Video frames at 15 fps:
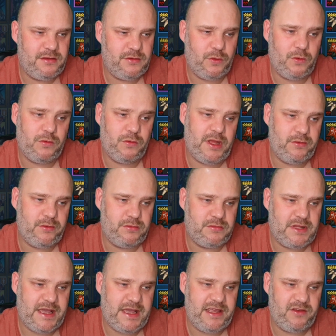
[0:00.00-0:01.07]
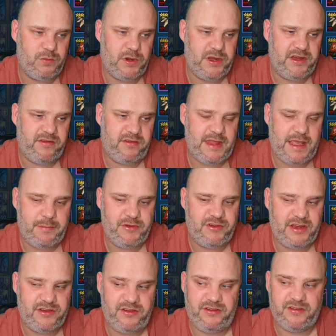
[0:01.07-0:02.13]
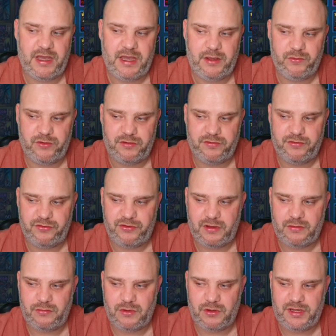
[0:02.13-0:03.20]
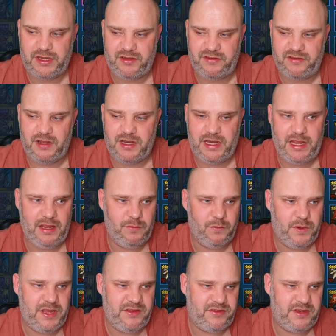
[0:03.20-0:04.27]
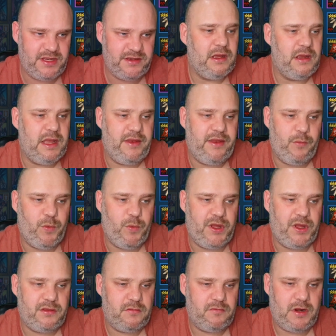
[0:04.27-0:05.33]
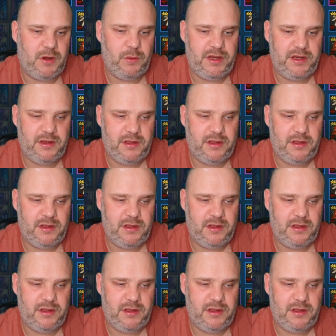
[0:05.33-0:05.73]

although that is what his damage actually scales off of, so not entirely wasted. And then 1 roll in